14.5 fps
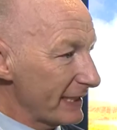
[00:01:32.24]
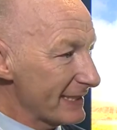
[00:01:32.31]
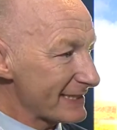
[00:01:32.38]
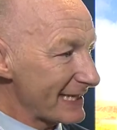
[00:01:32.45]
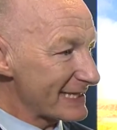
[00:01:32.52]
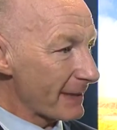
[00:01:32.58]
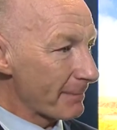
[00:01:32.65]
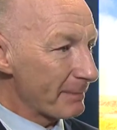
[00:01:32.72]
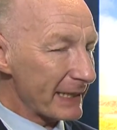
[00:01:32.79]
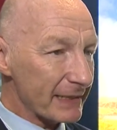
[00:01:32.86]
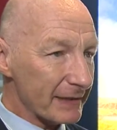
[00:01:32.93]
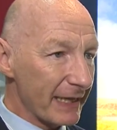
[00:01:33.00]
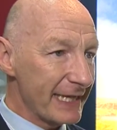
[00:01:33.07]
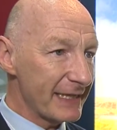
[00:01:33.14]
is it's a
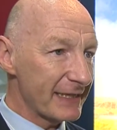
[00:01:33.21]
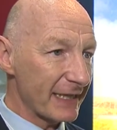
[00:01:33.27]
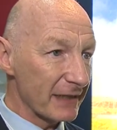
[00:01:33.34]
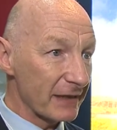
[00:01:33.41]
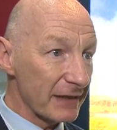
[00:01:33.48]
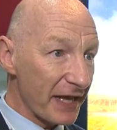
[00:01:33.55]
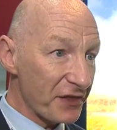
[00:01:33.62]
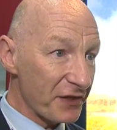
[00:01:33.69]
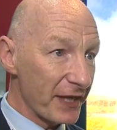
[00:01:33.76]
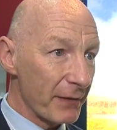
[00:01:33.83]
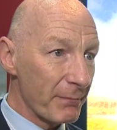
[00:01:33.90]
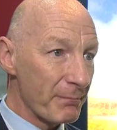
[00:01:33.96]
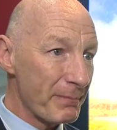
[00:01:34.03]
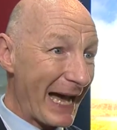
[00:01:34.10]
bit like a
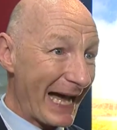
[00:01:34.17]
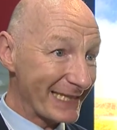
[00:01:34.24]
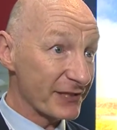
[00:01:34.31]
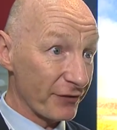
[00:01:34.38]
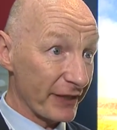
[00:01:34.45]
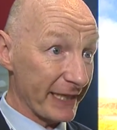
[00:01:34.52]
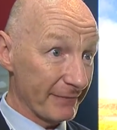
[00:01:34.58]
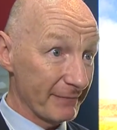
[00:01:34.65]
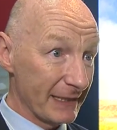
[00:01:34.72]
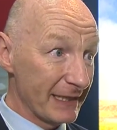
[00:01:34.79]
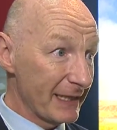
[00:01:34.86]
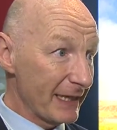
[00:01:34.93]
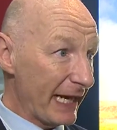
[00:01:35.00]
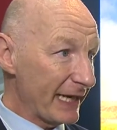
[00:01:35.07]
lithium battery.
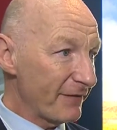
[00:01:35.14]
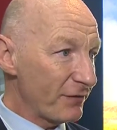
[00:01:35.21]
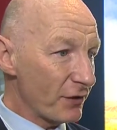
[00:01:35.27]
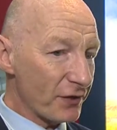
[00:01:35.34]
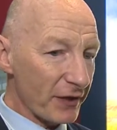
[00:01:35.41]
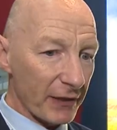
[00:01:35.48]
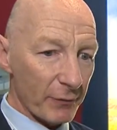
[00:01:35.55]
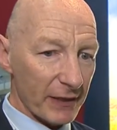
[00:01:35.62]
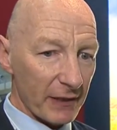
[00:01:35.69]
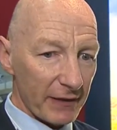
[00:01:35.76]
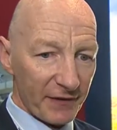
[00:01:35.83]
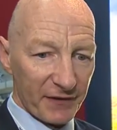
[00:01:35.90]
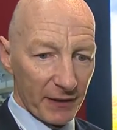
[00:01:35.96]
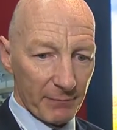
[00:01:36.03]
And if you think when a
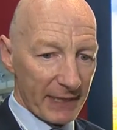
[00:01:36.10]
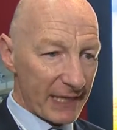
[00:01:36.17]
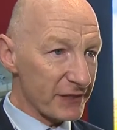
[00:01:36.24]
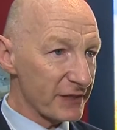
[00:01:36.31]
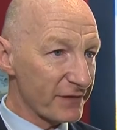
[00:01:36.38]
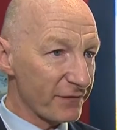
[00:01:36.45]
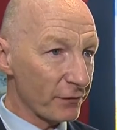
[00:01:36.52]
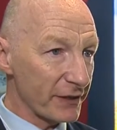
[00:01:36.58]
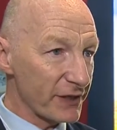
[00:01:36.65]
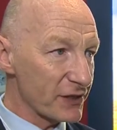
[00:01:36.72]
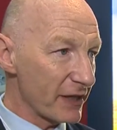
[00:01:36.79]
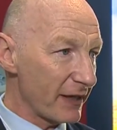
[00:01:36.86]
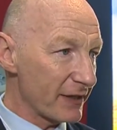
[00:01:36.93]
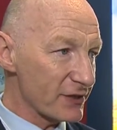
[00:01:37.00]
lithium battery is fully
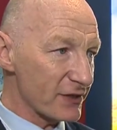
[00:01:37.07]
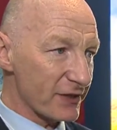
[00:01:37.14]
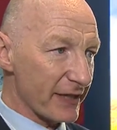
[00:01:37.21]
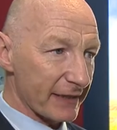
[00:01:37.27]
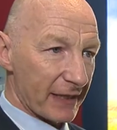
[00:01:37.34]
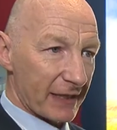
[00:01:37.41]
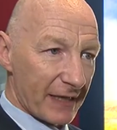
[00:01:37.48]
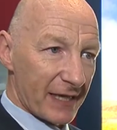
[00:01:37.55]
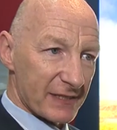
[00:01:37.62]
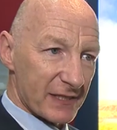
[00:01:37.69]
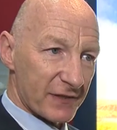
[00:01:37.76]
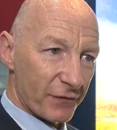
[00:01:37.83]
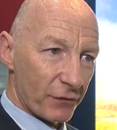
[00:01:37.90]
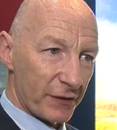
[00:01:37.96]
charged, just think the
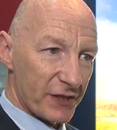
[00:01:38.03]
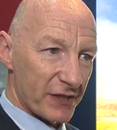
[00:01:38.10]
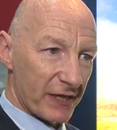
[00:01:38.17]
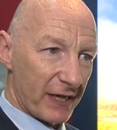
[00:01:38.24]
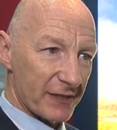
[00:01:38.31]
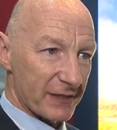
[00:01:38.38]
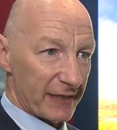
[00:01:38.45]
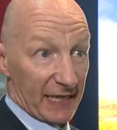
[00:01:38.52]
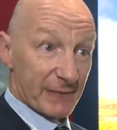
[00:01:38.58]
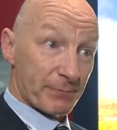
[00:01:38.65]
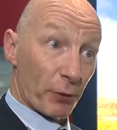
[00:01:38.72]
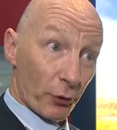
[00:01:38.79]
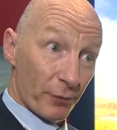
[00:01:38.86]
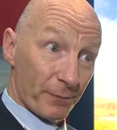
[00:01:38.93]
glass is fully charged and it's
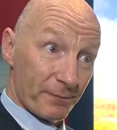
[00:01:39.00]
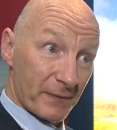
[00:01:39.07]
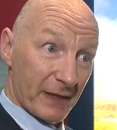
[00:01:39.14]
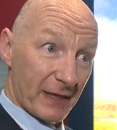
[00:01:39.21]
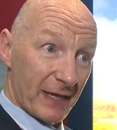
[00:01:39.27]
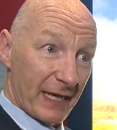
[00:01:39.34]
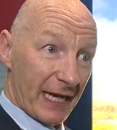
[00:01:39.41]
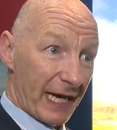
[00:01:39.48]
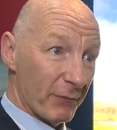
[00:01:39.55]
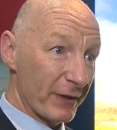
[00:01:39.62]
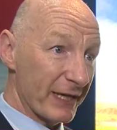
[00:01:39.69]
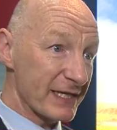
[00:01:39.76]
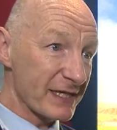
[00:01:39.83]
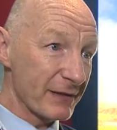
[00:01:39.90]
blue. And
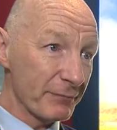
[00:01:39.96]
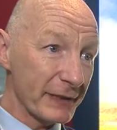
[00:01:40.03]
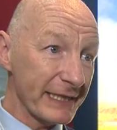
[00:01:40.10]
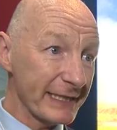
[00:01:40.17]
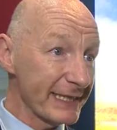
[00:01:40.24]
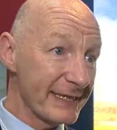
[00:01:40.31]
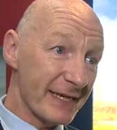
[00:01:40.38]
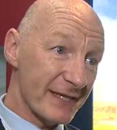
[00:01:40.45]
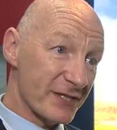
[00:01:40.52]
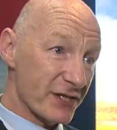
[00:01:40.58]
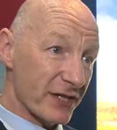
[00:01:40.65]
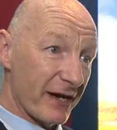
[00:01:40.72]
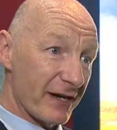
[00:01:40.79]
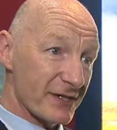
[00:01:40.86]
when it's completely
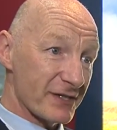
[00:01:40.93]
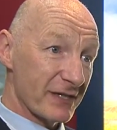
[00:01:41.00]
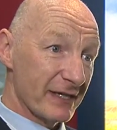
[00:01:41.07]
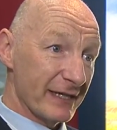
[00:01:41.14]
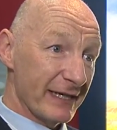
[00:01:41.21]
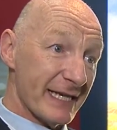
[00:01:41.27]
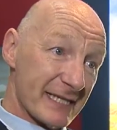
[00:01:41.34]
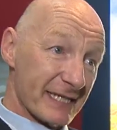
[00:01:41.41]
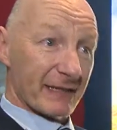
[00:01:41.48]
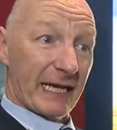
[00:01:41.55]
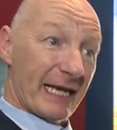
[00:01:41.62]
discharged, it's